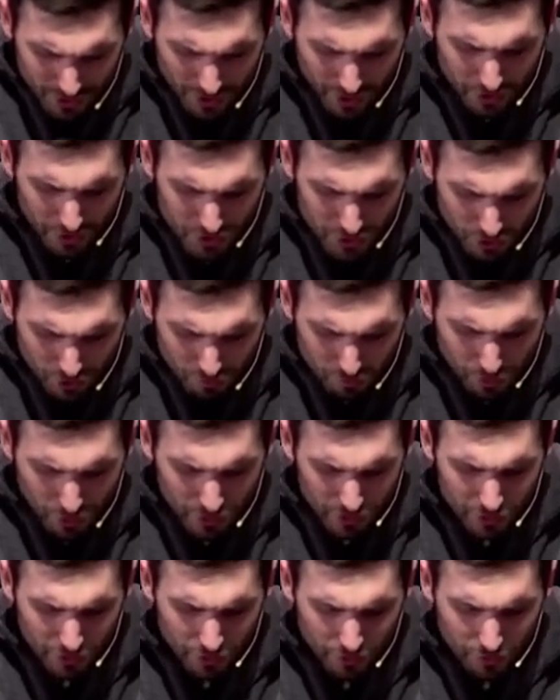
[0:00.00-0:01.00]
to those who have
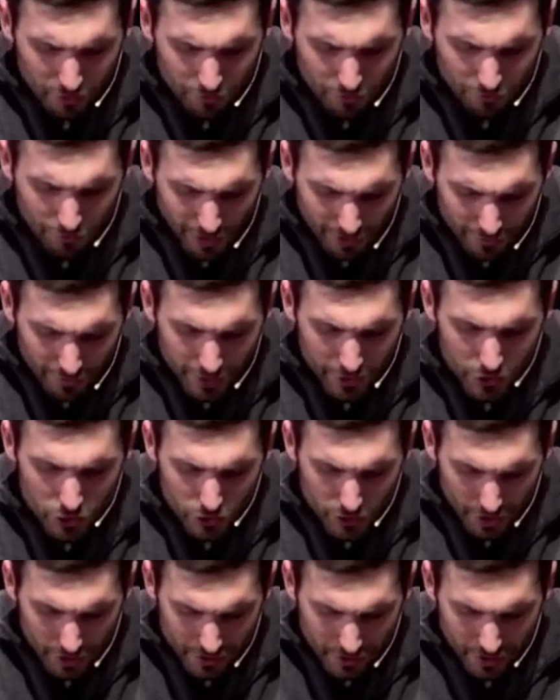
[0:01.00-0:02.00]
put their faith in
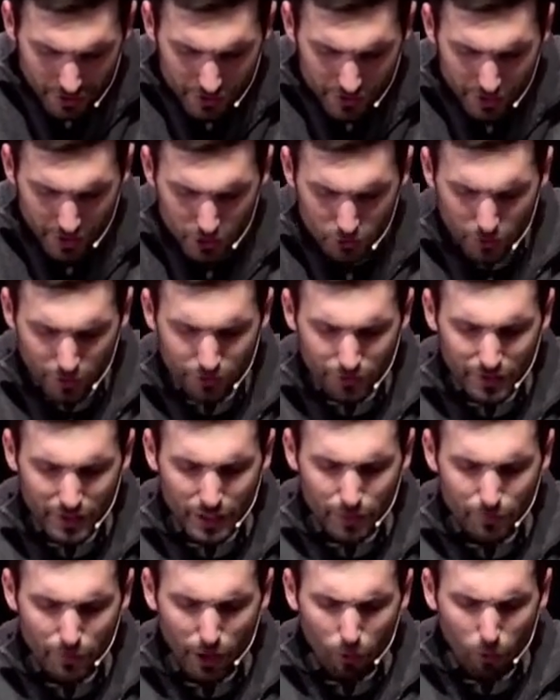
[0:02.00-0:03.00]
Jesus. As we
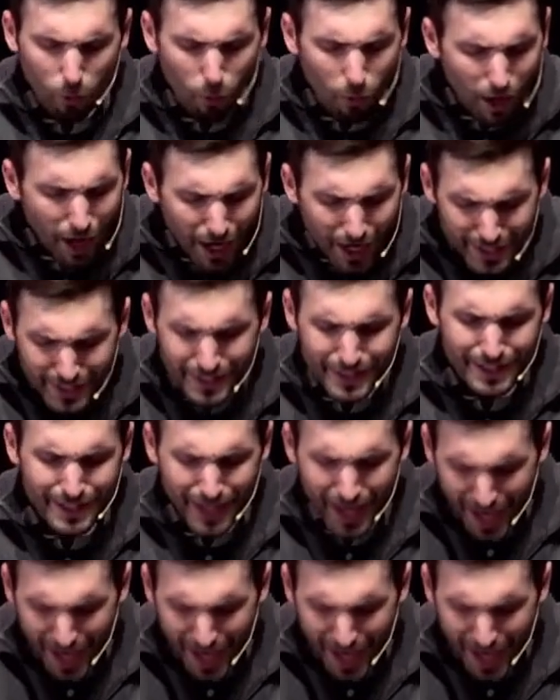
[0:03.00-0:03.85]
think about why he